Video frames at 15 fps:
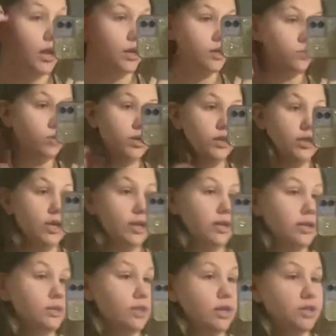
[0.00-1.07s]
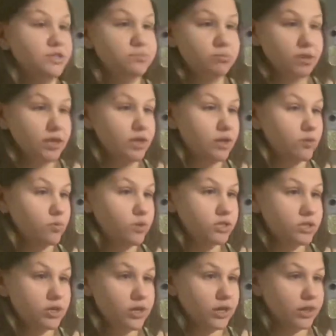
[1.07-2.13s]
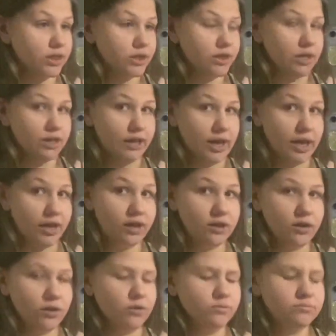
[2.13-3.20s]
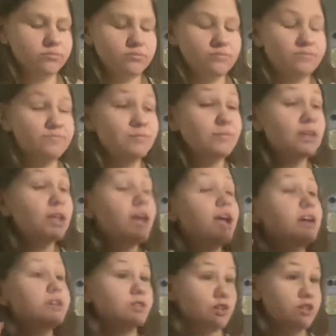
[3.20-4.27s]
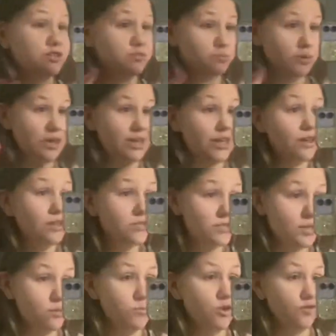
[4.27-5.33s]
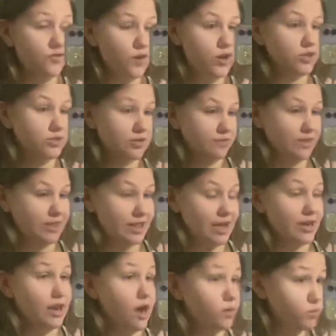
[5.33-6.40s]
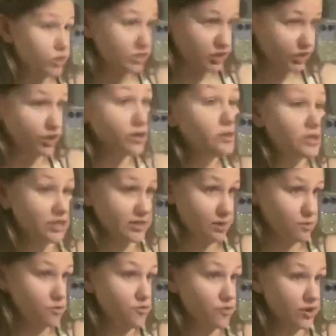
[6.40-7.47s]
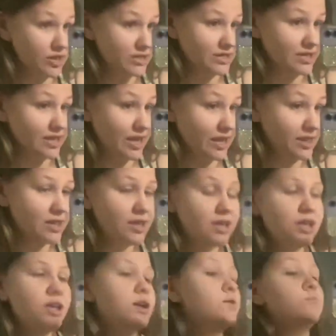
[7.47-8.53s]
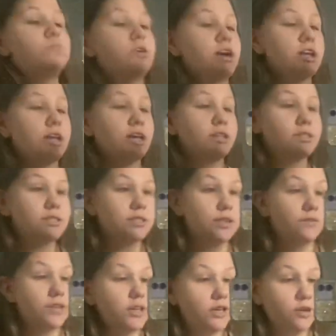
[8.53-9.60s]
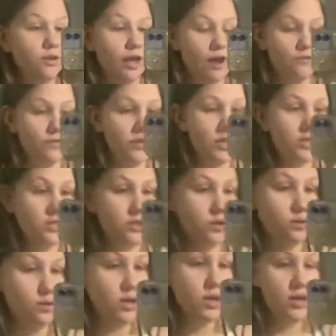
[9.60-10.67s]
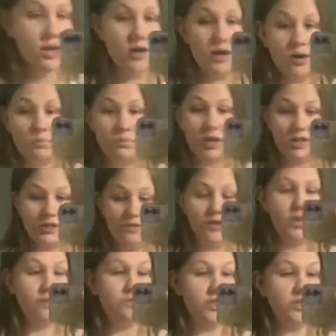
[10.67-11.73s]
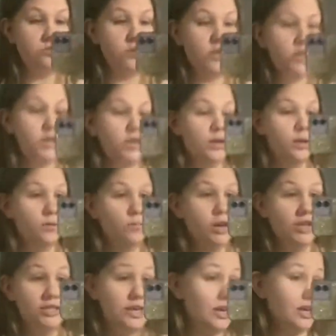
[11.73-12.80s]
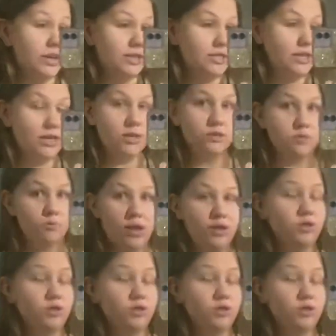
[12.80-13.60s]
could wear like in like spring, winter, anything like that. Or sorry, spring, summer, fall, stuff like that. Not winter, because I will freeze to death. But yeah, this is definitely a cute outfit. So I definitely give this one a 10 out of 10 as well.